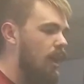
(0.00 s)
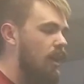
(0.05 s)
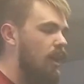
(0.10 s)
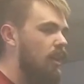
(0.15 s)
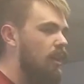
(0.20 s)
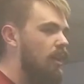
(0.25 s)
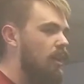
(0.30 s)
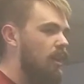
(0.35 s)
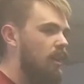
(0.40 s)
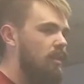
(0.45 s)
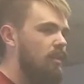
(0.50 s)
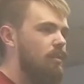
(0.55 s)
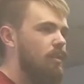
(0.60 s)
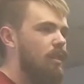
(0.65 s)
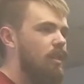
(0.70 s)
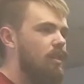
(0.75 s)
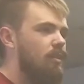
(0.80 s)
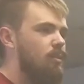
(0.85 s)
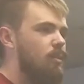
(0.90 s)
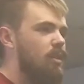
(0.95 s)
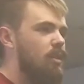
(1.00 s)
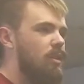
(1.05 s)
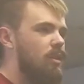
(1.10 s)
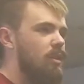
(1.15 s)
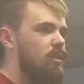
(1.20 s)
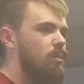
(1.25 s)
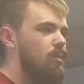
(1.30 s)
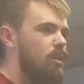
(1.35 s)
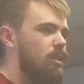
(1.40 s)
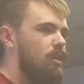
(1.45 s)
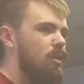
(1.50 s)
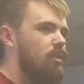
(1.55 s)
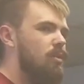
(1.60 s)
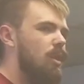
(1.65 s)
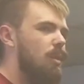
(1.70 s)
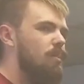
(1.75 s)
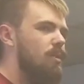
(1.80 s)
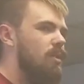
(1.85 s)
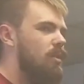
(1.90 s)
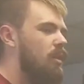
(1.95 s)
and, and as and when you
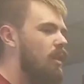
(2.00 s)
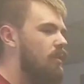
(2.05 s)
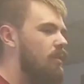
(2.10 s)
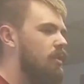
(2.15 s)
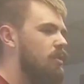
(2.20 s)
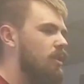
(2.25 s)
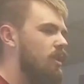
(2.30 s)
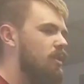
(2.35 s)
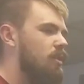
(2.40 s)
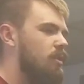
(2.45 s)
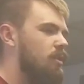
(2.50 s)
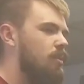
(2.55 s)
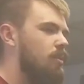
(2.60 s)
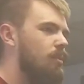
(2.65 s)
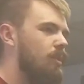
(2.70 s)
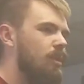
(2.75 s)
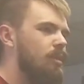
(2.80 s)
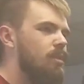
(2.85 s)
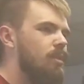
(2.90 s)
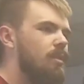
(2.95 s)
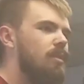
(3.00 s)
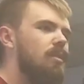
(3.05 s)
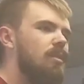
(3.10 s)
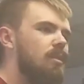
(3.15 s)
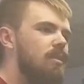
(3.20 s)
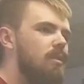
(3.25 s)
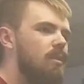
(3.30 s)
encrypt it, you don't have to trust your printer,